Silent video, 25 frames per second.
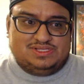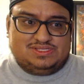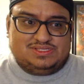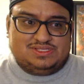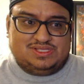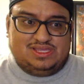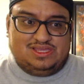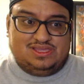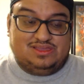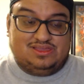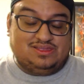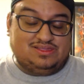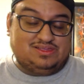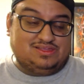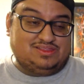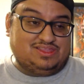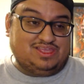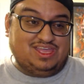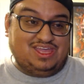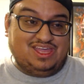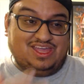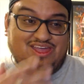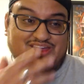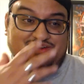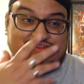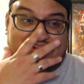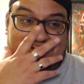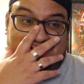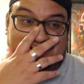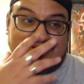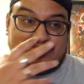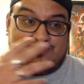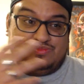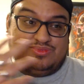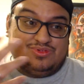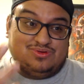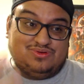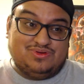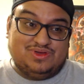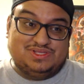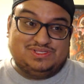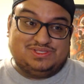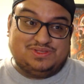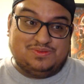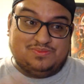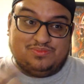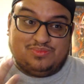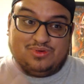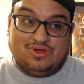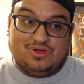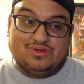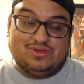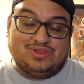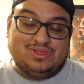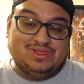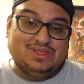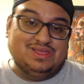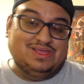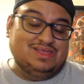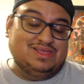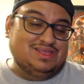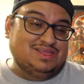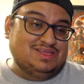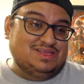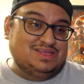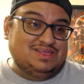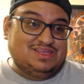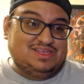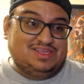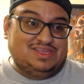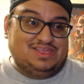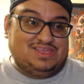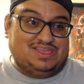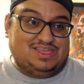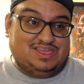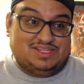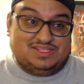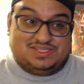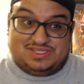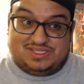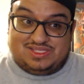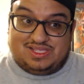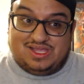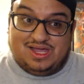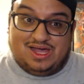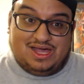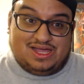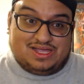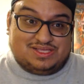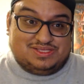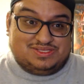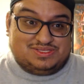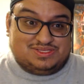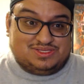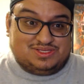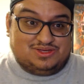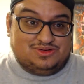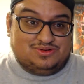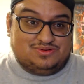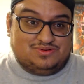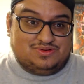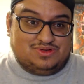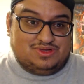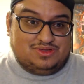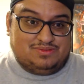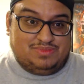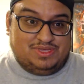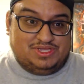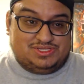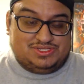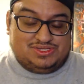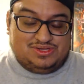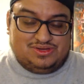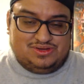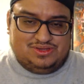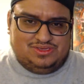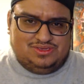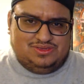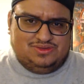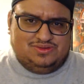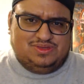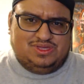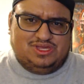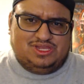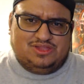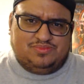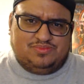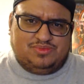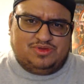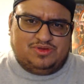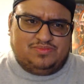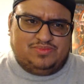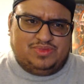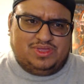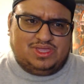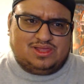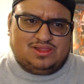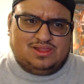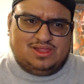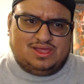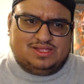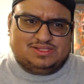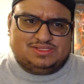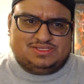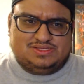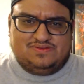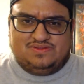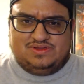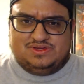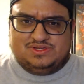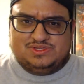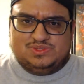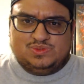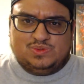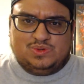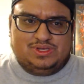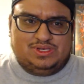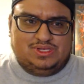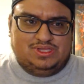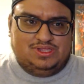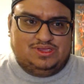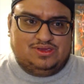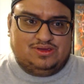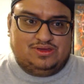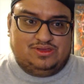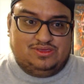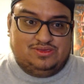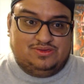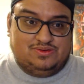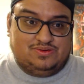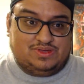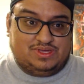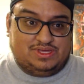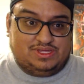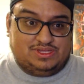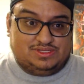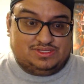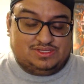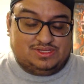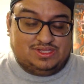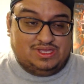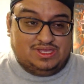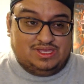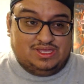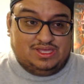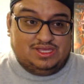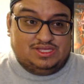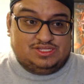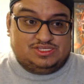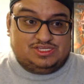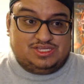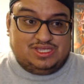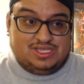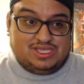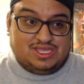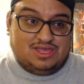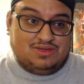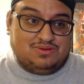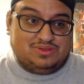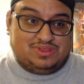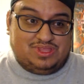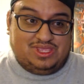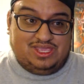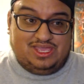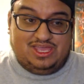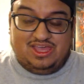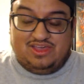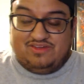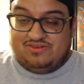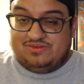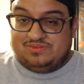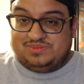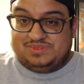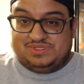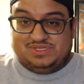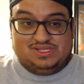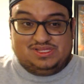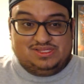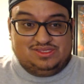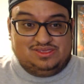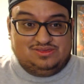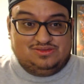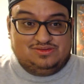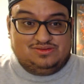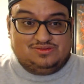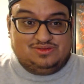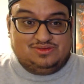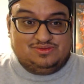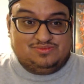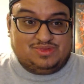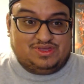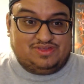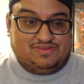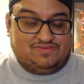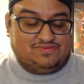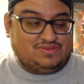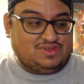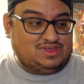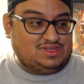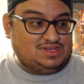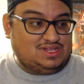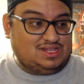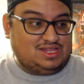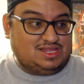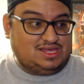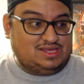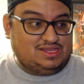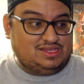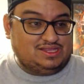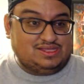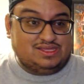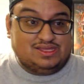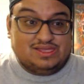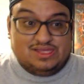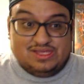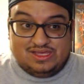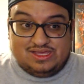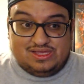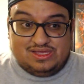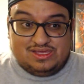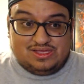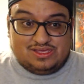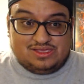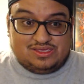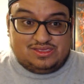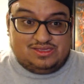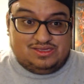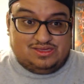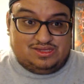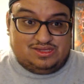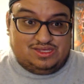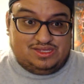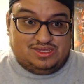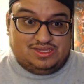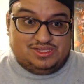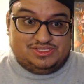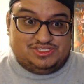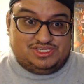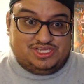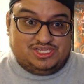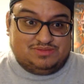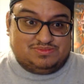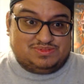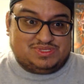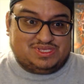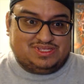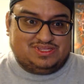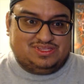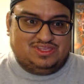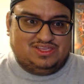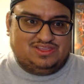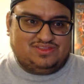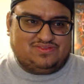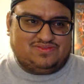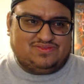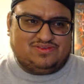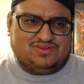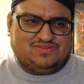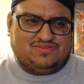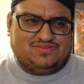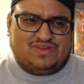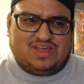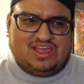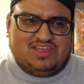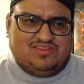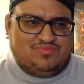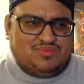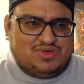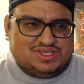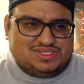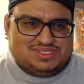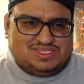They have a lot of Blu-rays in bulk in stock. So make sure you hit up your Big Lots if there's one near you and check out what they have. I'm telling you, you might find a lot of good hidden gems like this for $5.